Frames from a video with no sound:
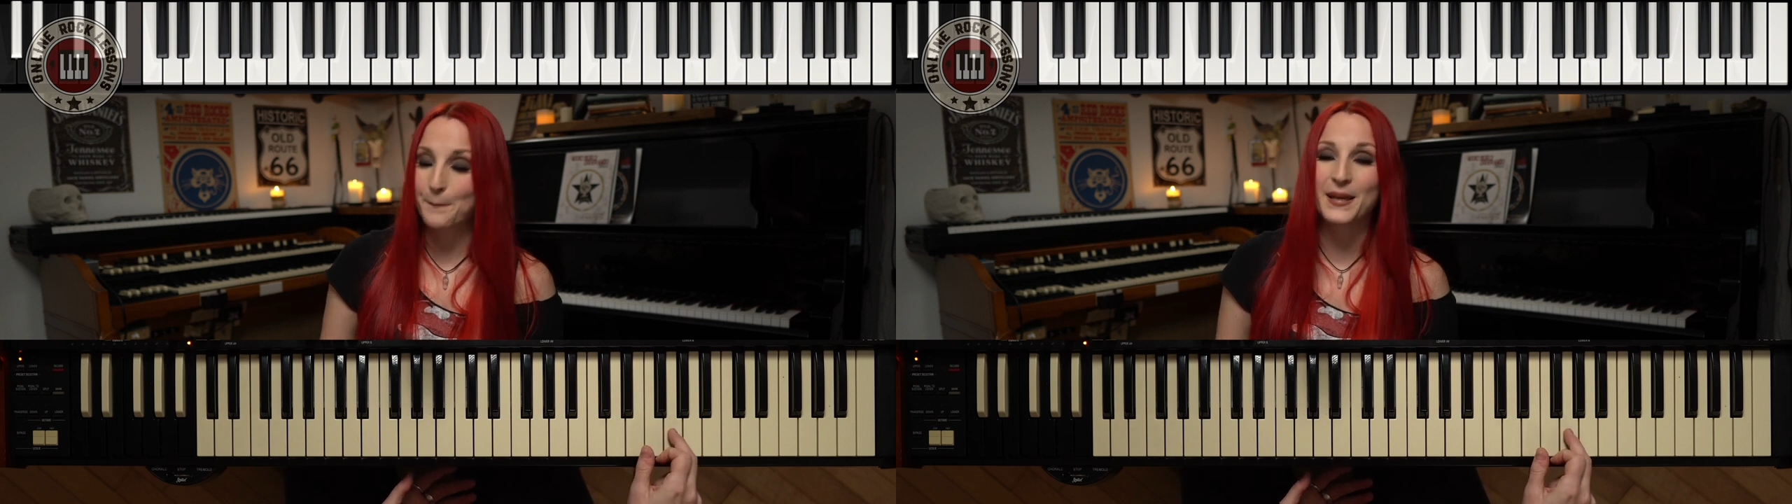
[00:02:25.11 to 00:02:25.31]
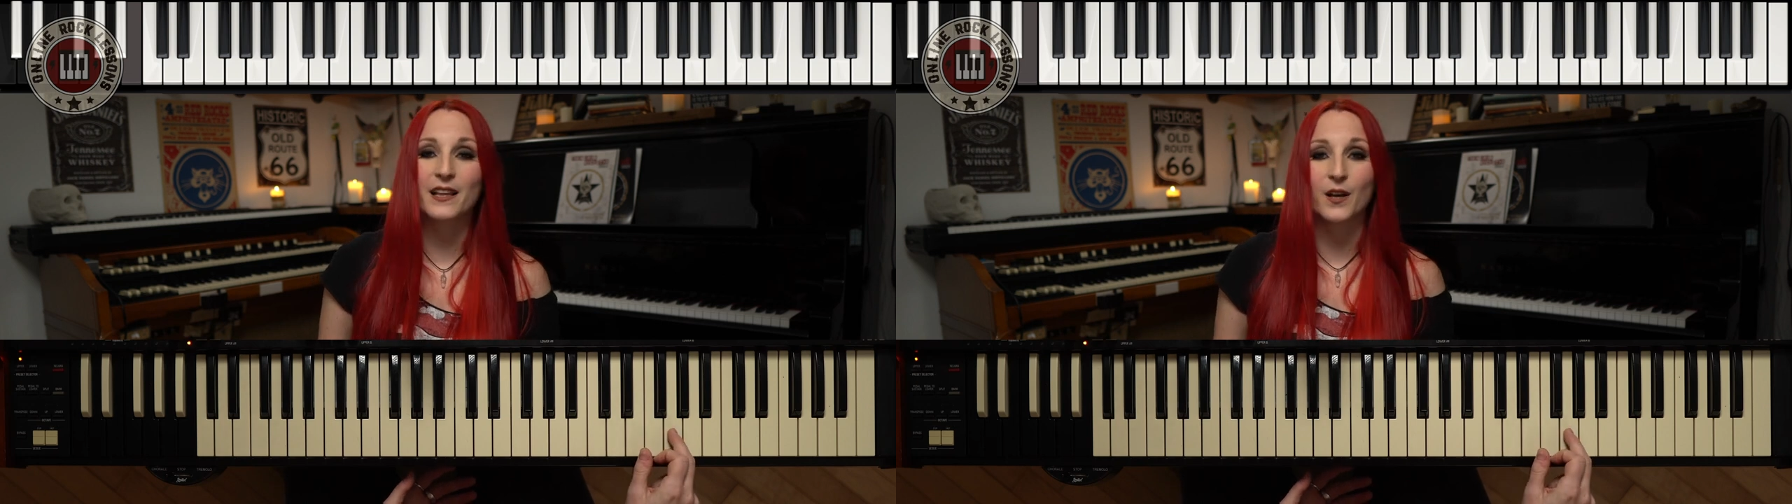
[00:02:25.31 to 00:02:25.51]

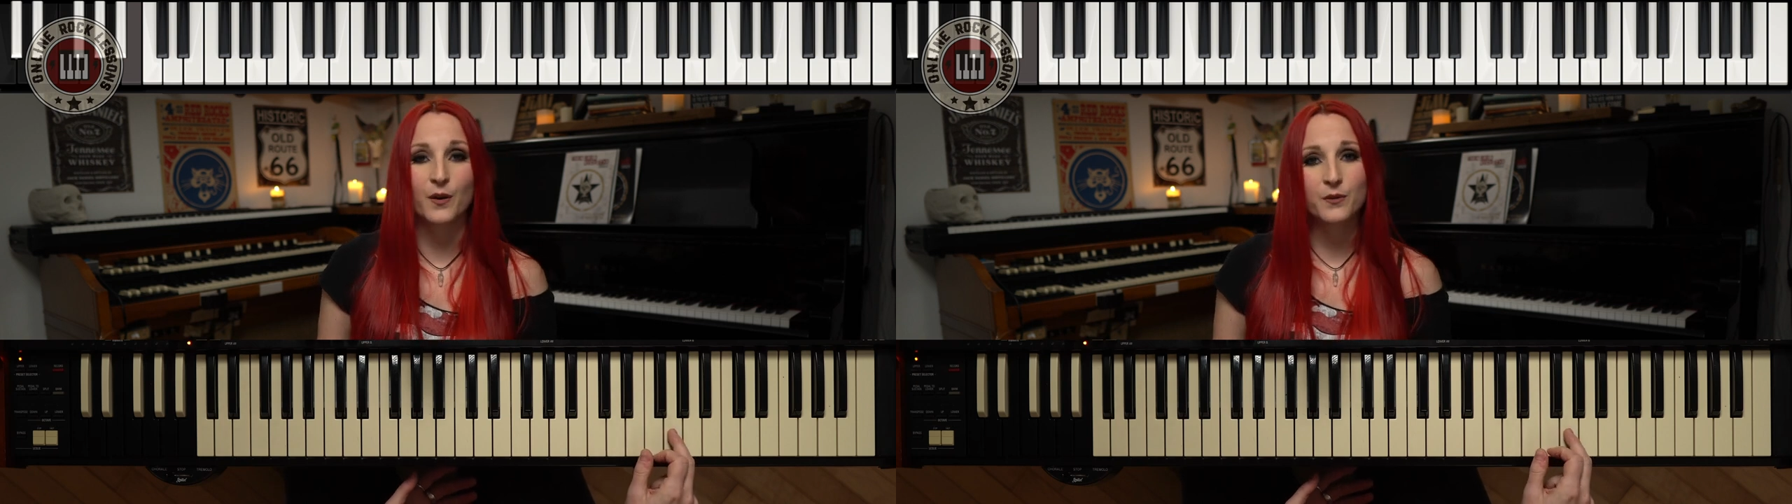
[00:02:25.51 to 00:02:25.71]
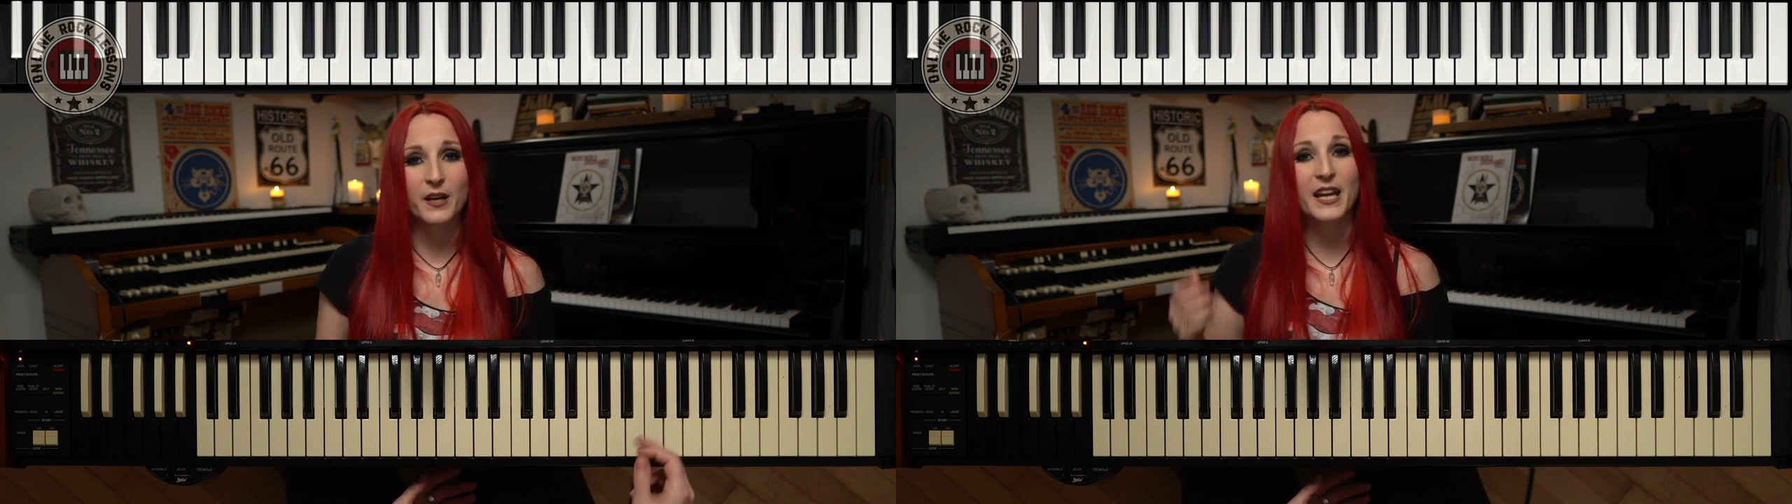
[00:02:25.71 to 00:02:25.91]

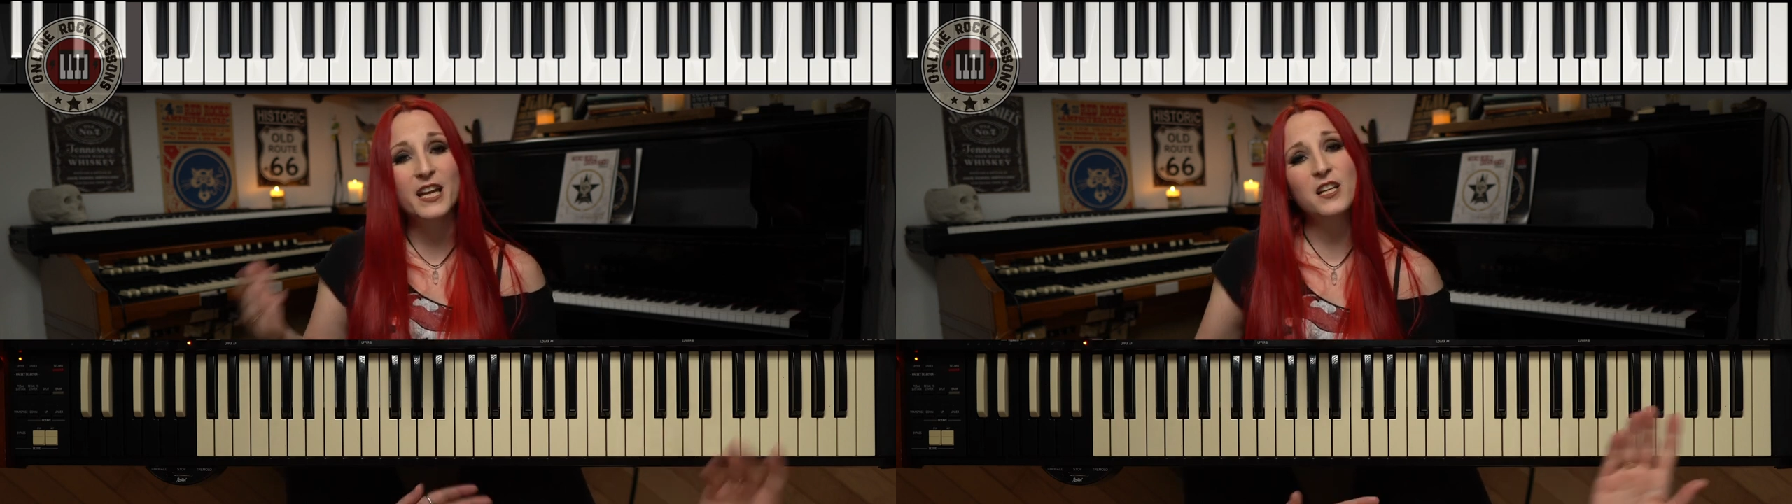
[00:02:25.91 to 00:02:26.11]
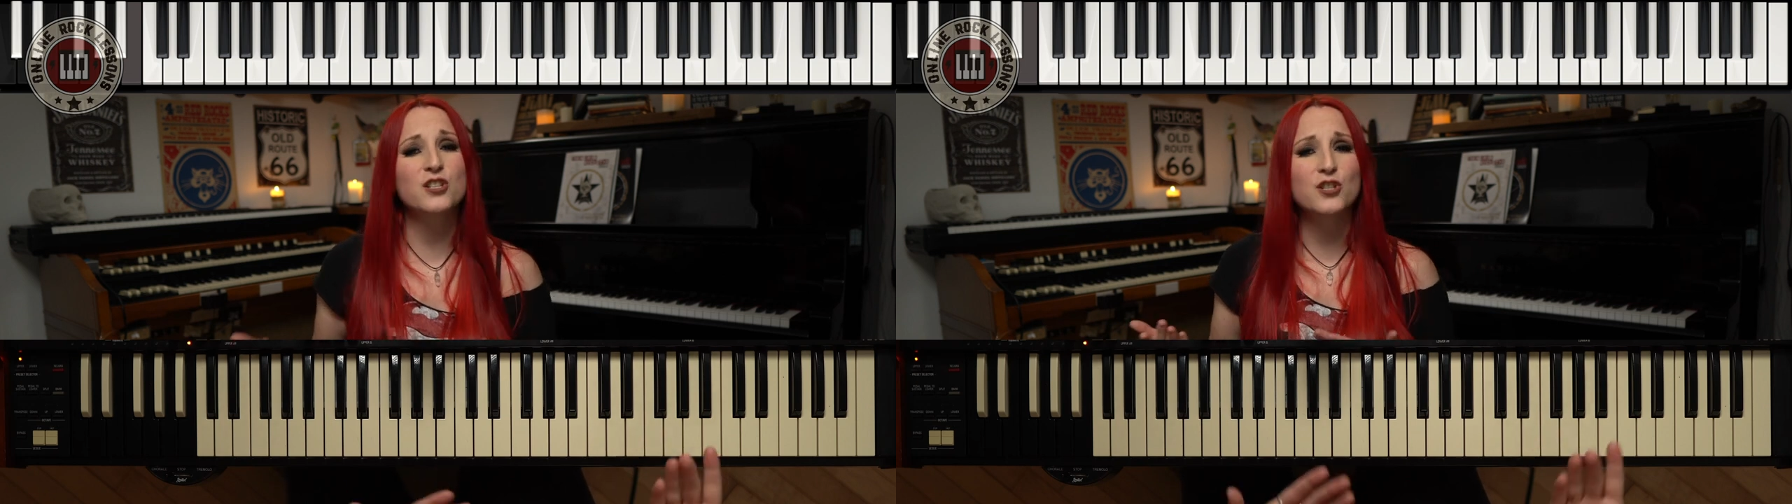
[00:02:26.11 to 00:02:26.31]
below
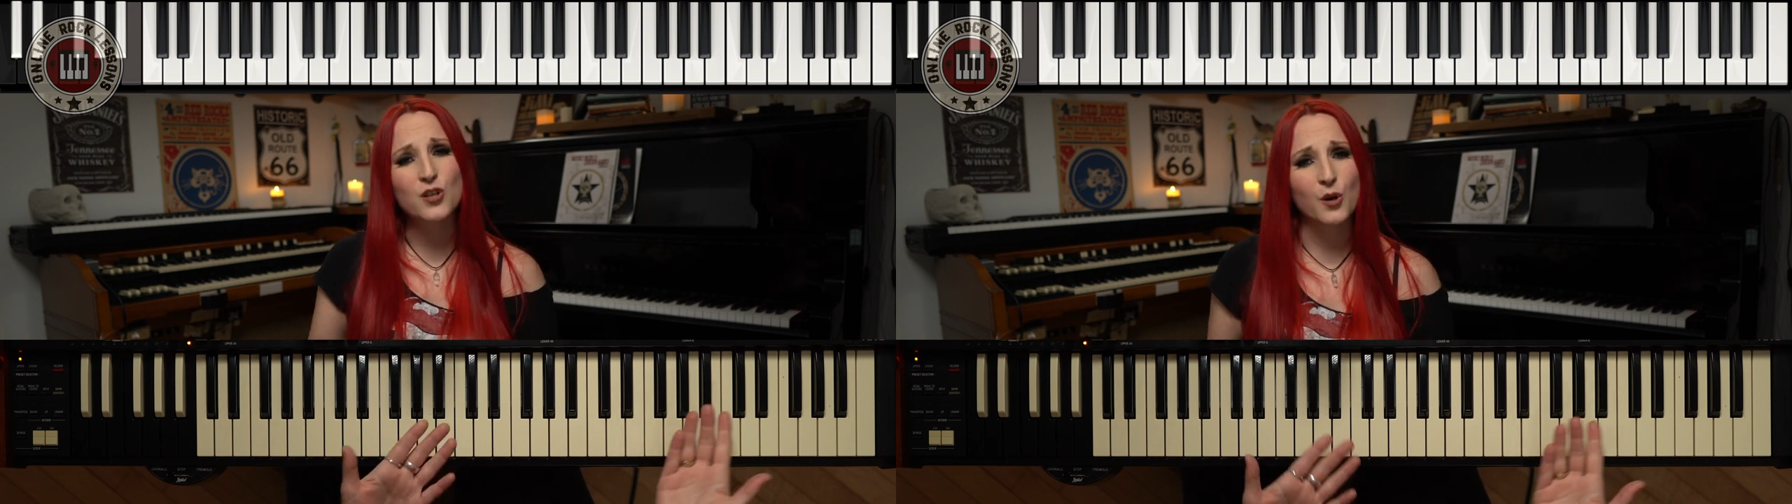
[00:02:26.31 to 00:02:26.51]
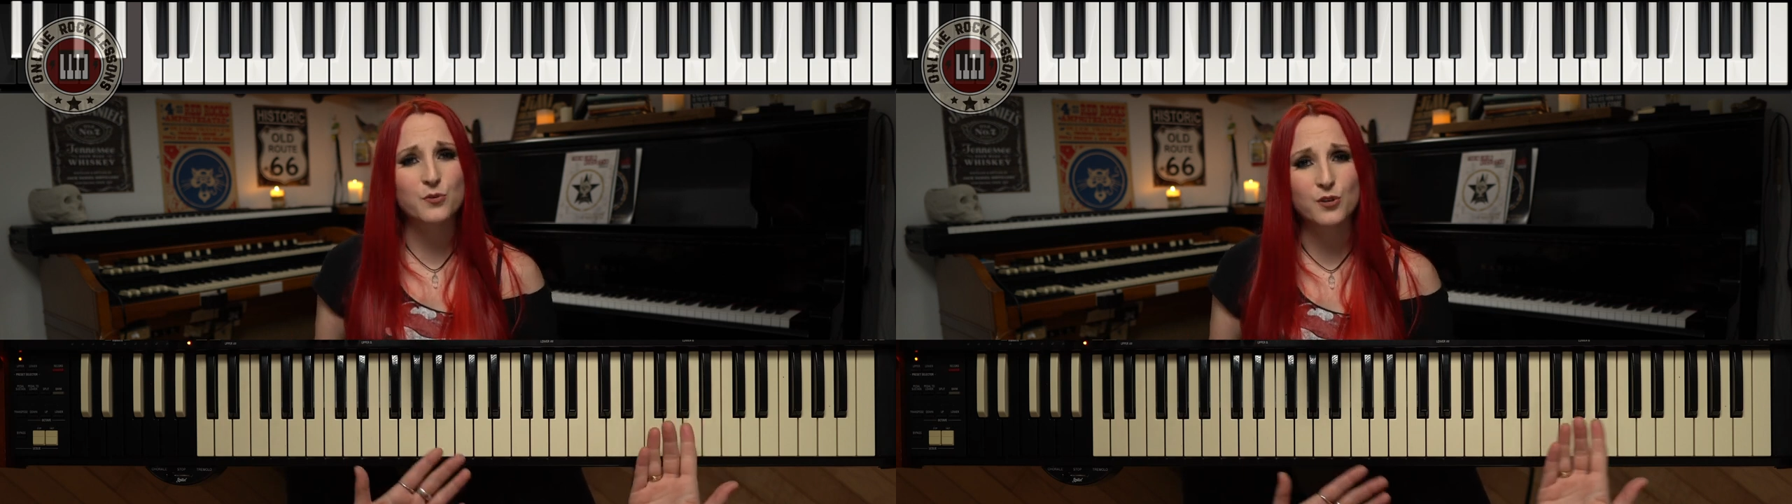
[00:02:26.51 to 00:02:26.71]
each
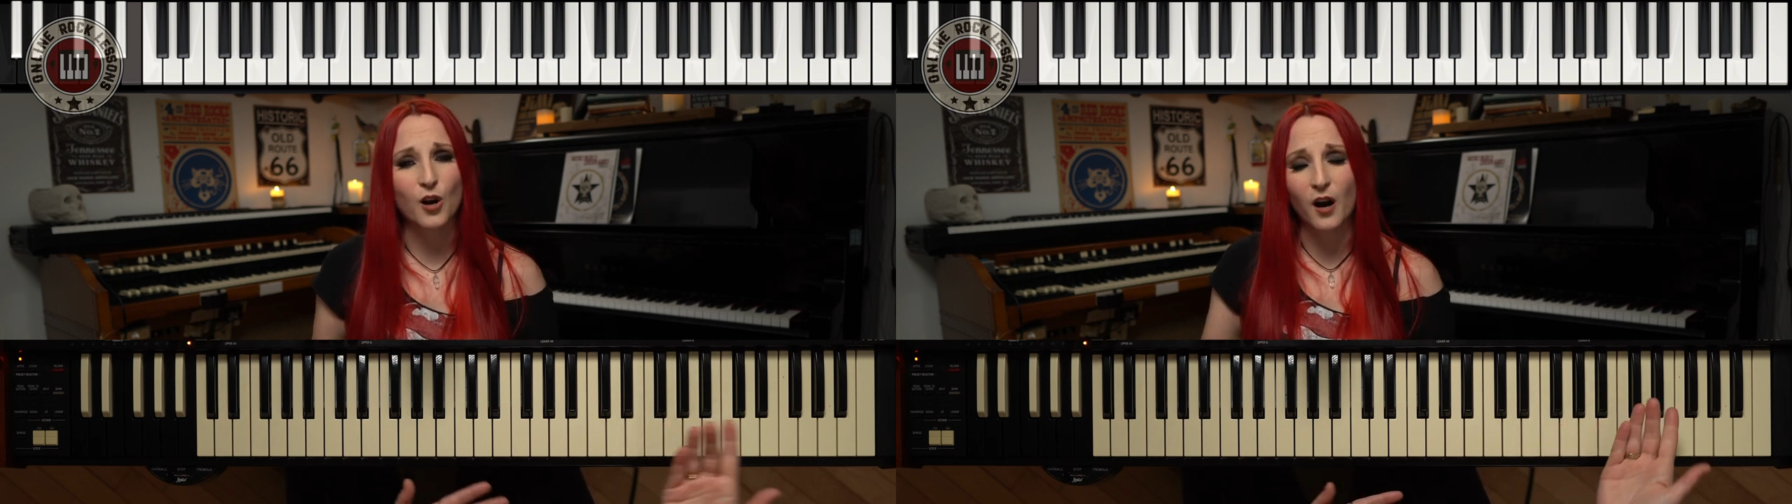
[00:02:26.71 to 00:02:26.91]
note